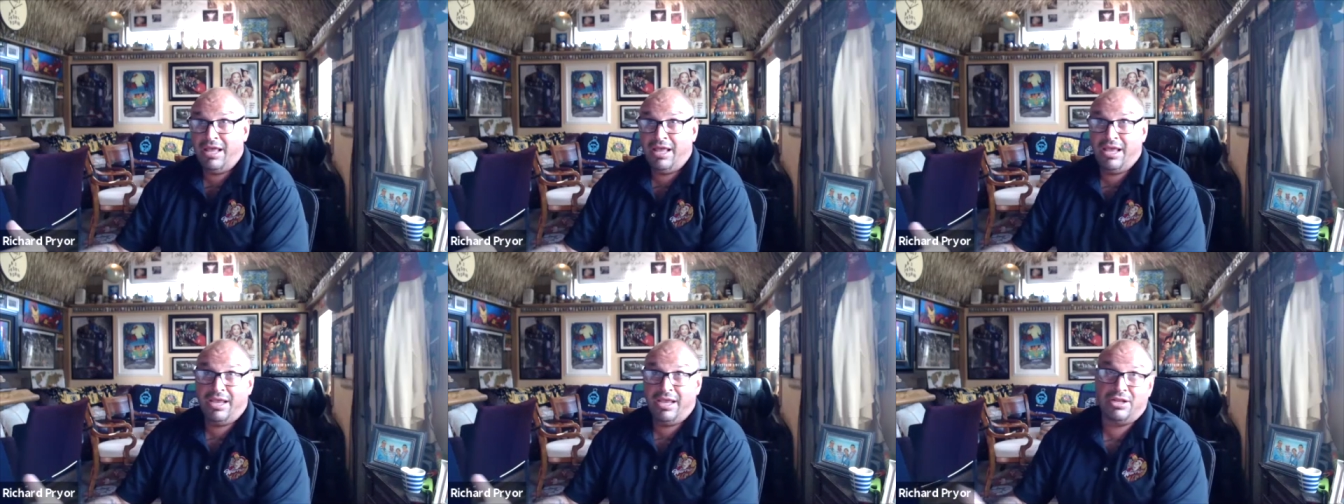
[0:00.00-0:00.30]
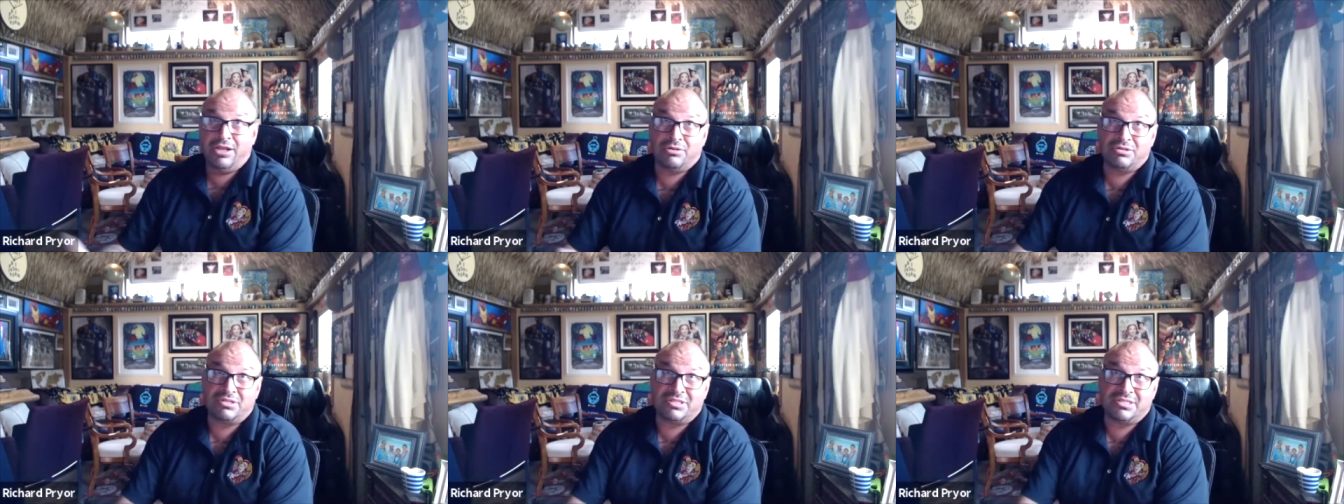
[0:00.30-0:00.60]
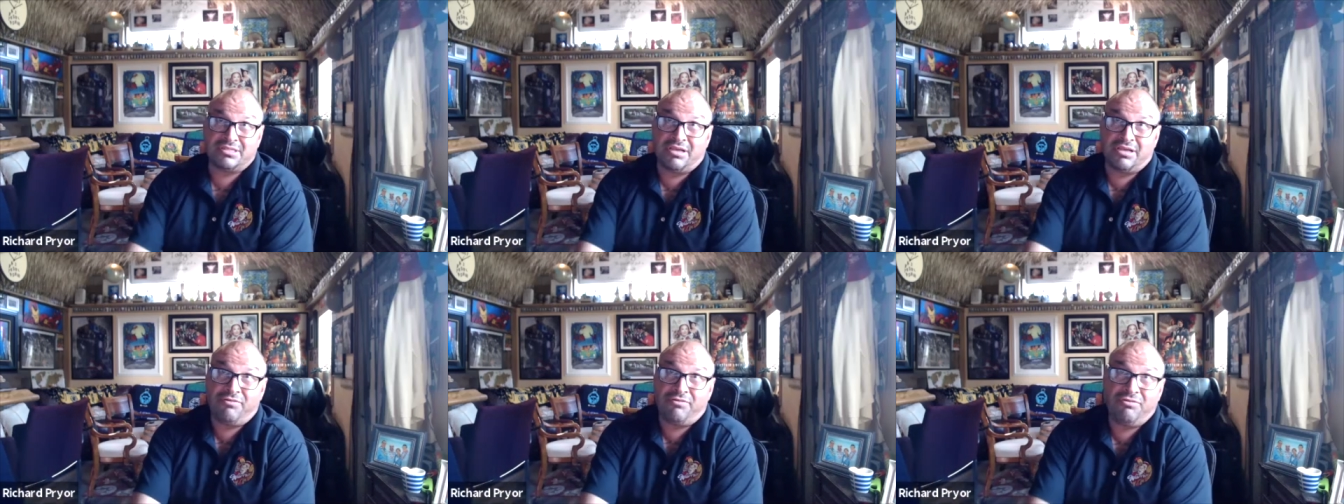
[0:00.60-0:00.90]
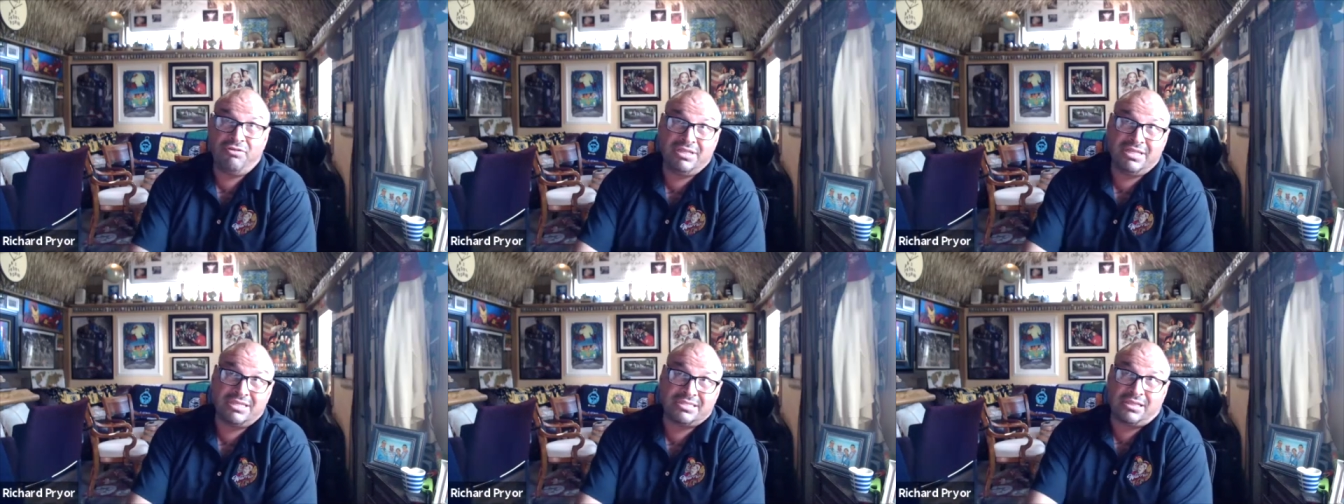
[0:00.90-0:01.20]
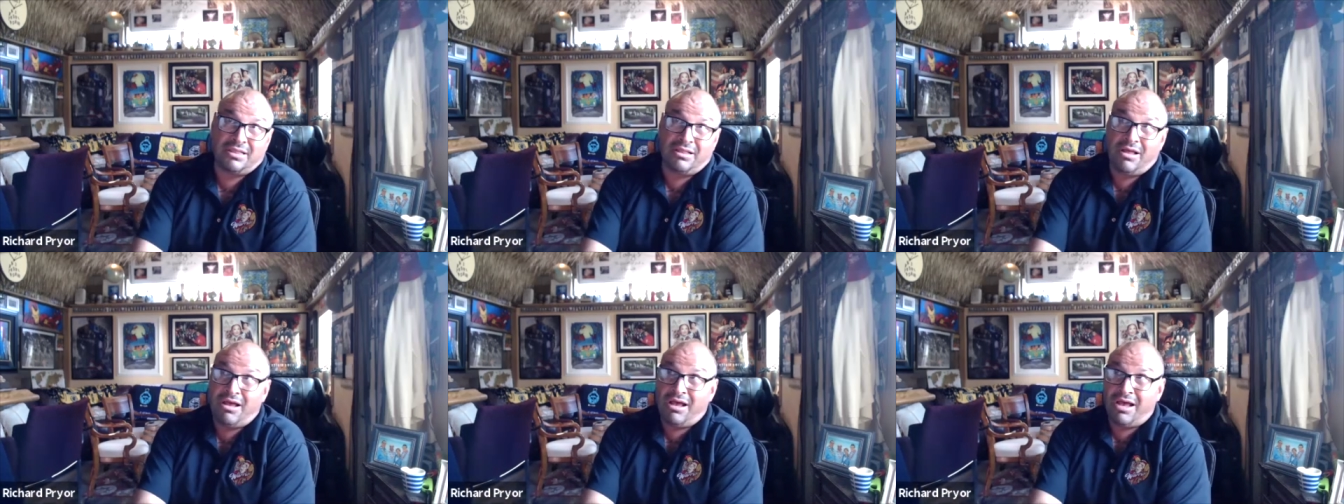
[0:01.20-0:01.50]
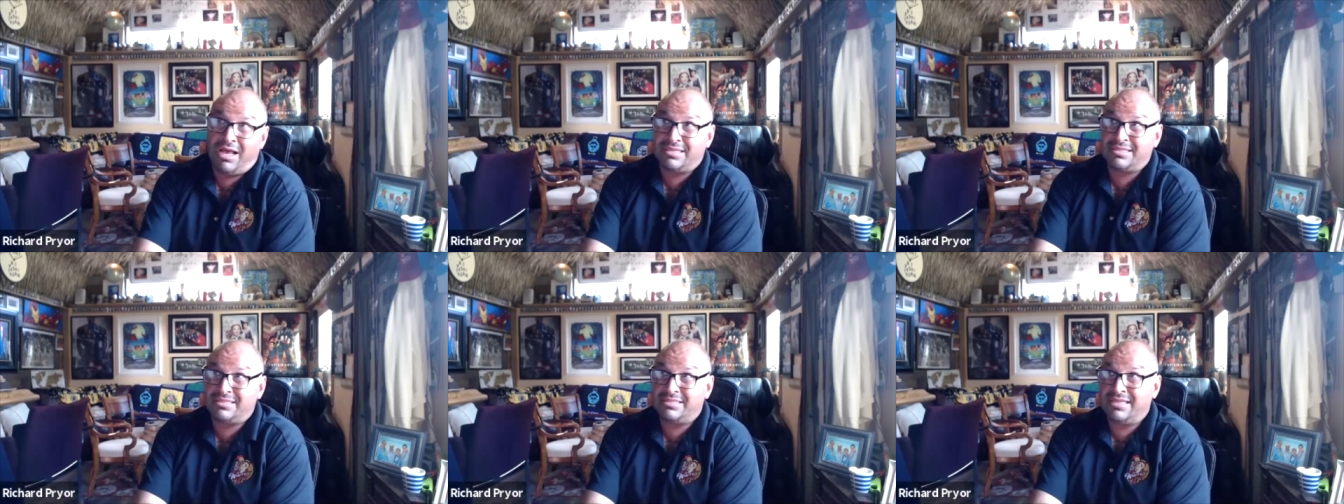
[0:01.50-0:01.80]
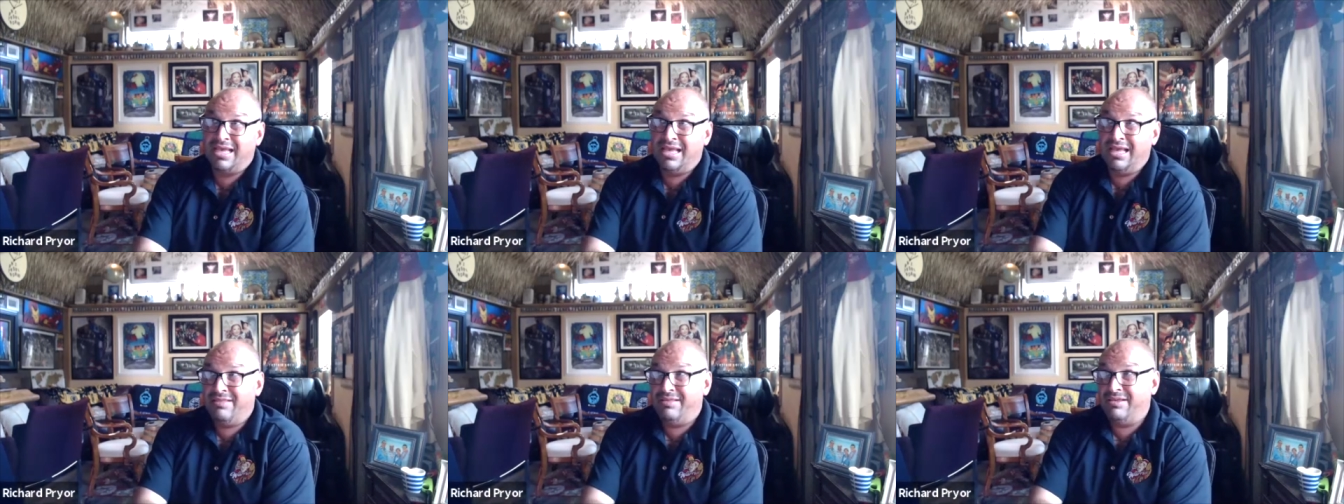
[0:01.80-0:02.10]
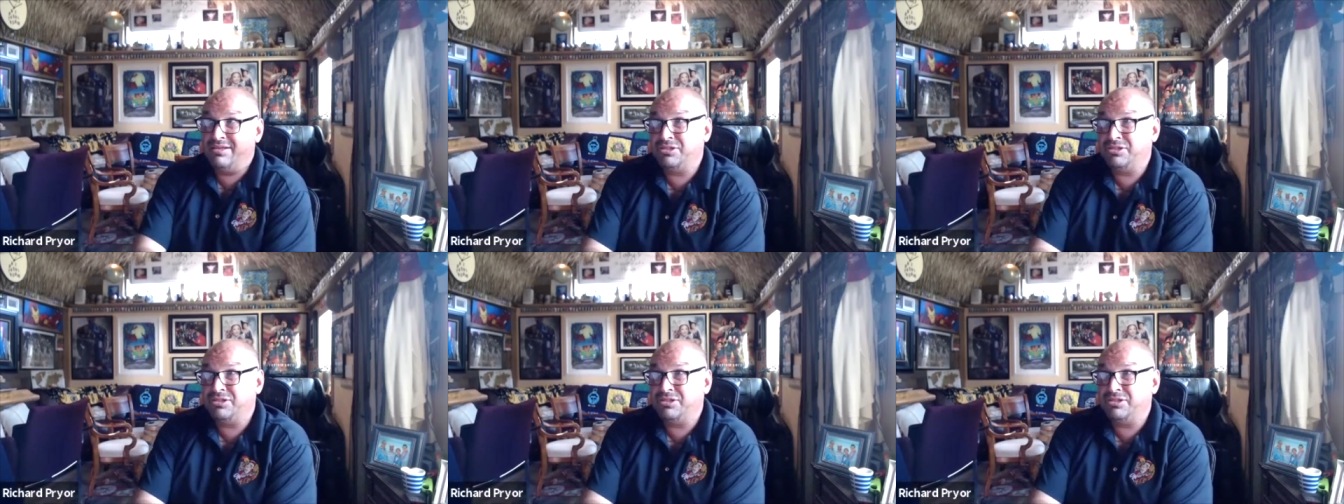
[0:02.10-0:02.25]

you know, suffering this loss, there's